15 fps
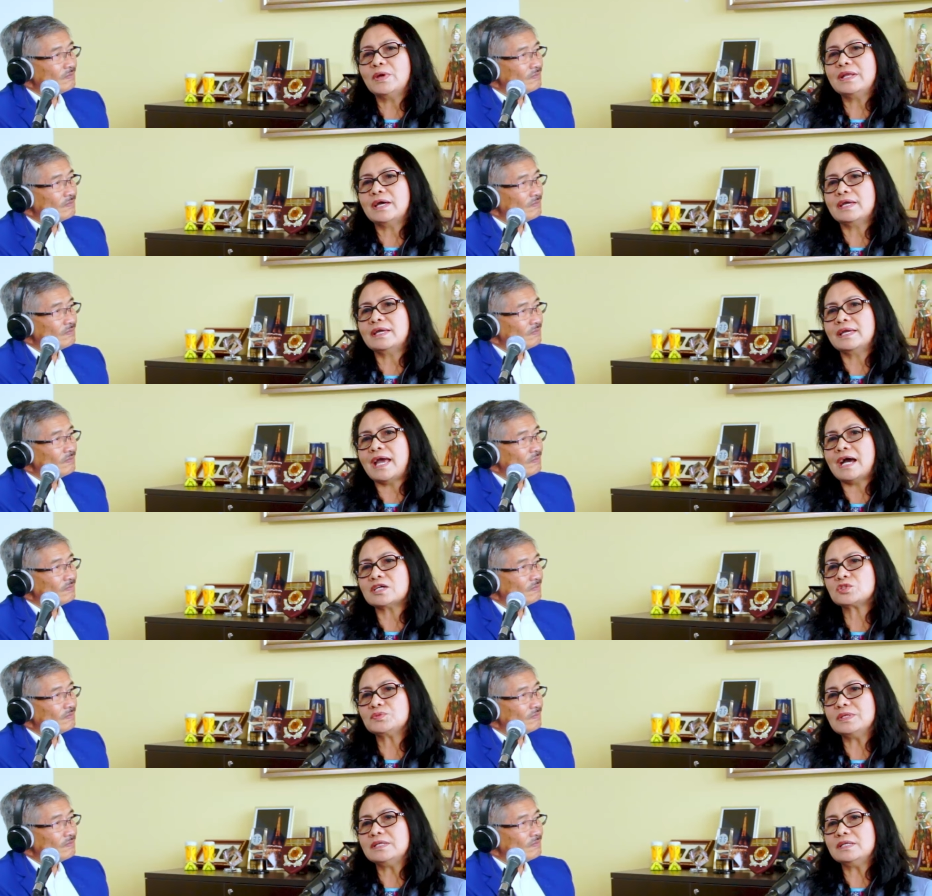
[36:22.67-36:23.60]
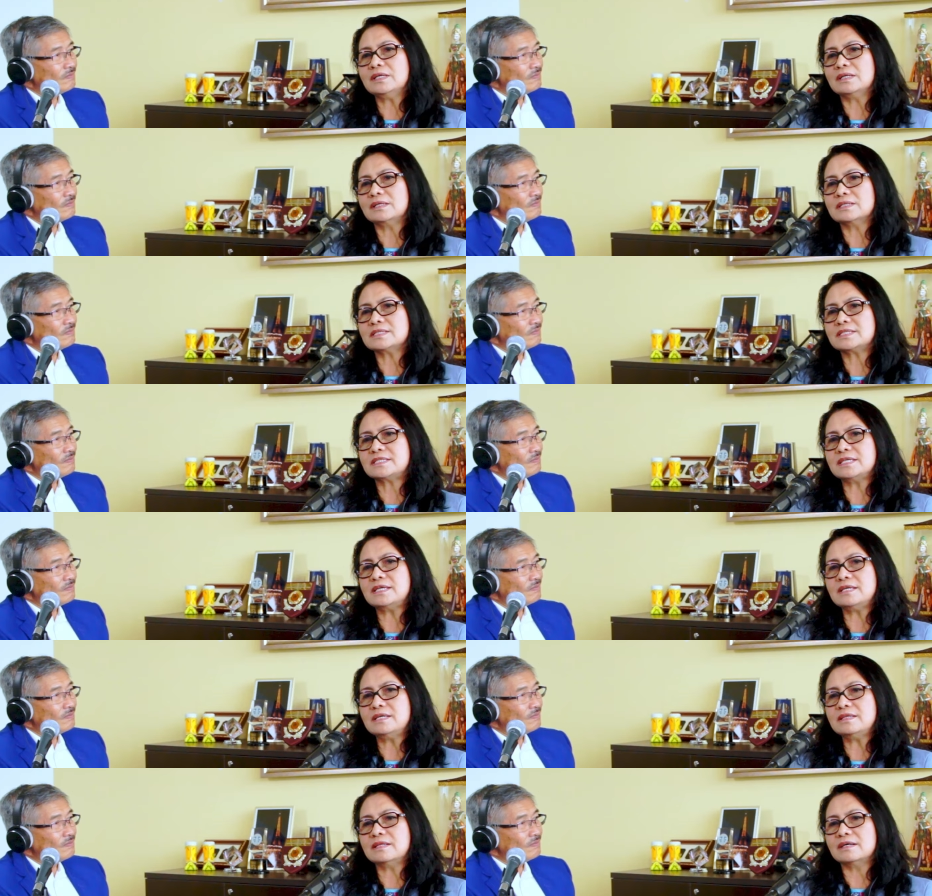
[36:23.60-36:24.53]
Speaker 1: When I actually uh,
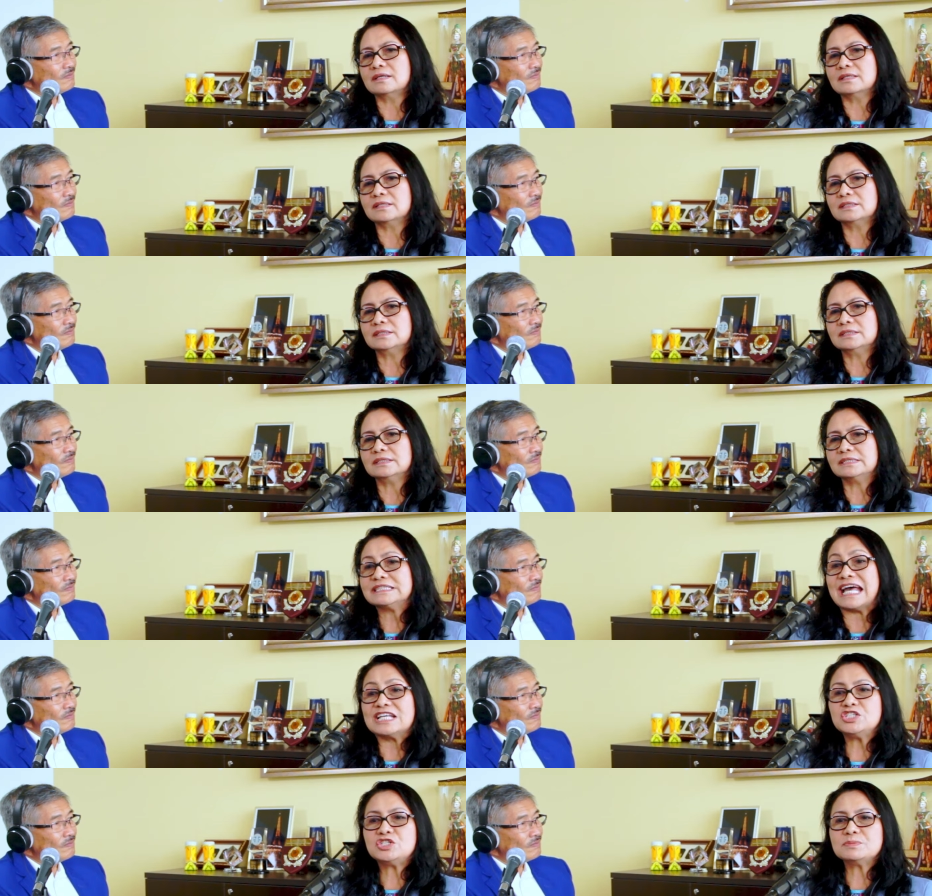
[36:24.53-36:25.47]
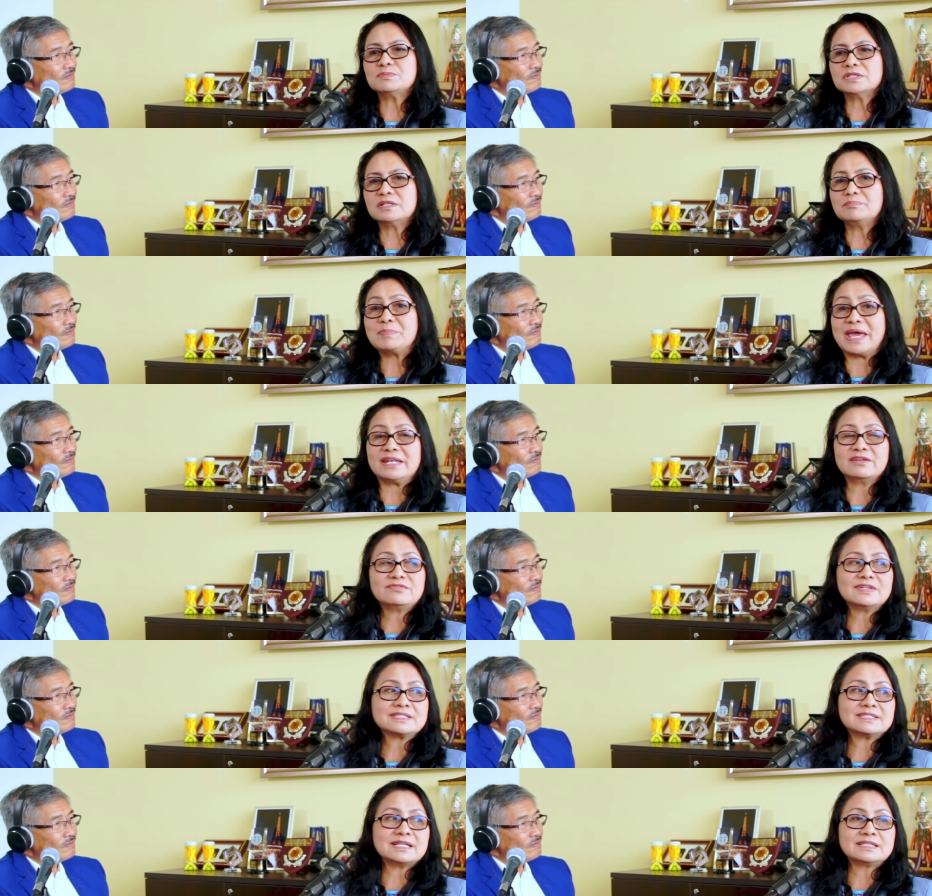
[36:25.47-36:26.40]
see the tangible
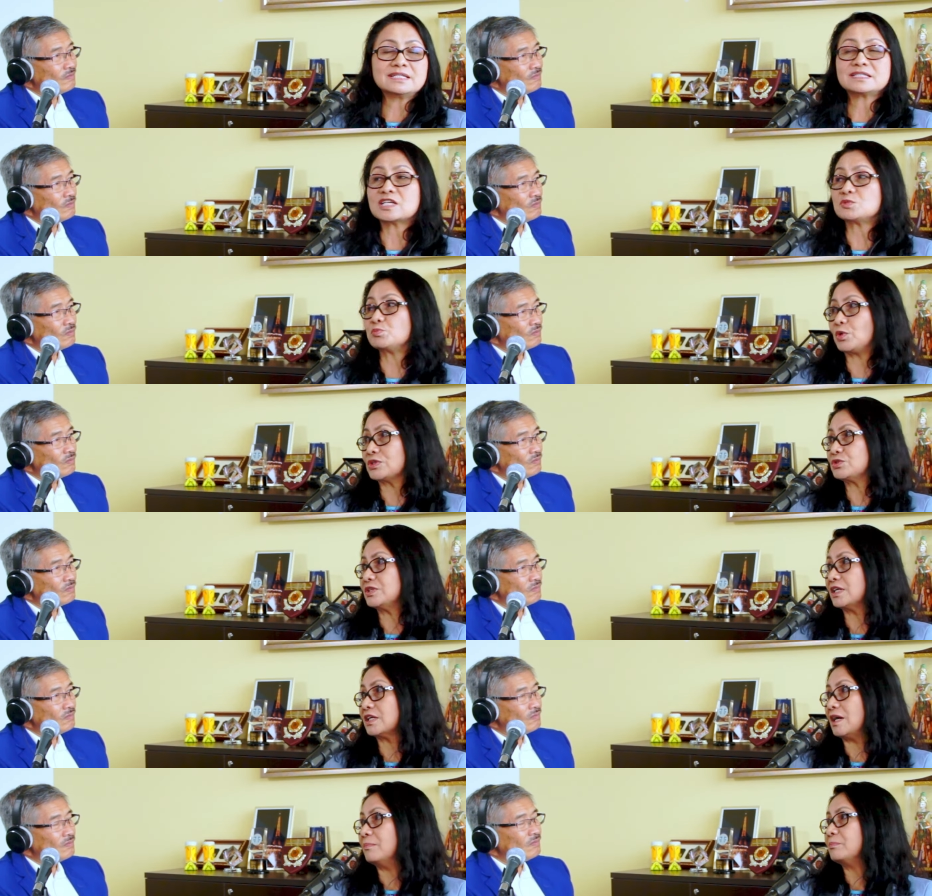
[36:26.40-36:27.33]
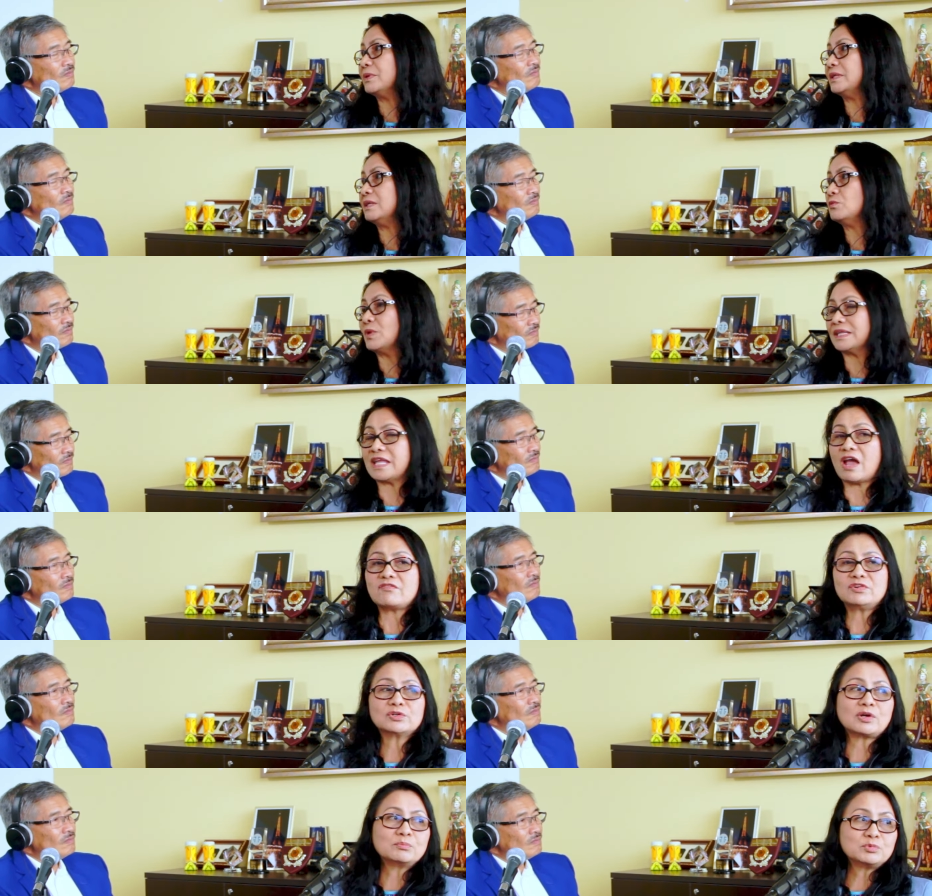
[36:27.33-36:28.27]
benefits that it has brought to the company,
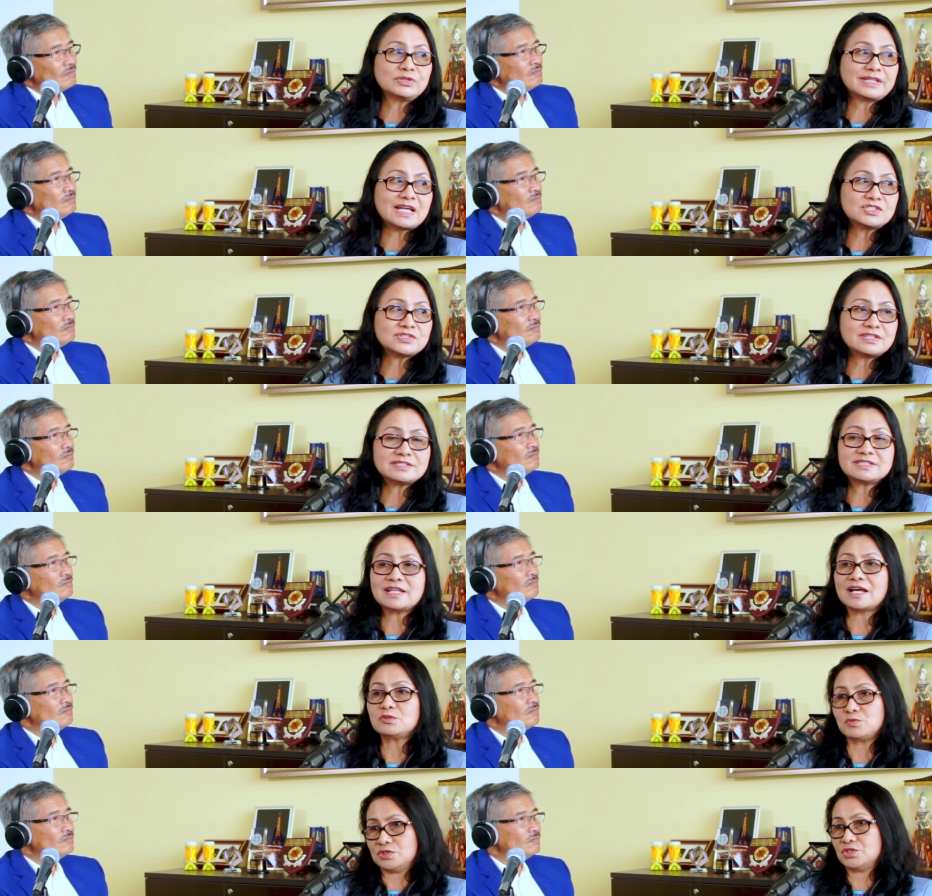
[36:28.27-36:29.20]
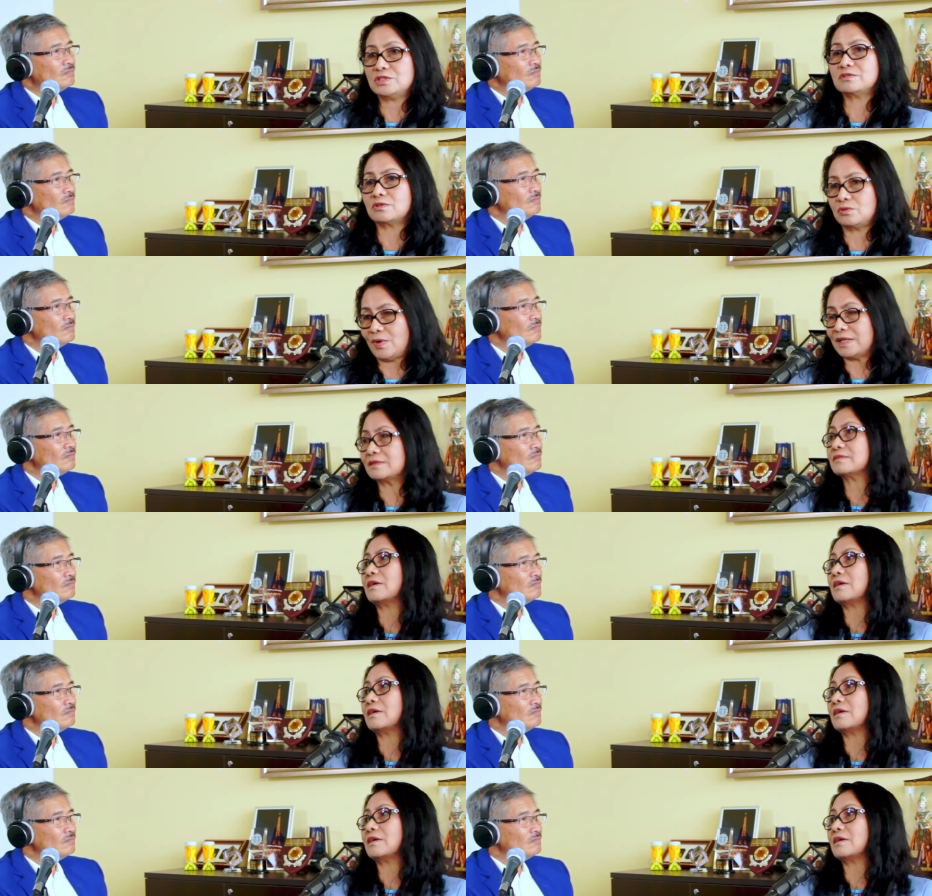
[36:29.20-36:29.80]
whatever computation is that, which is quite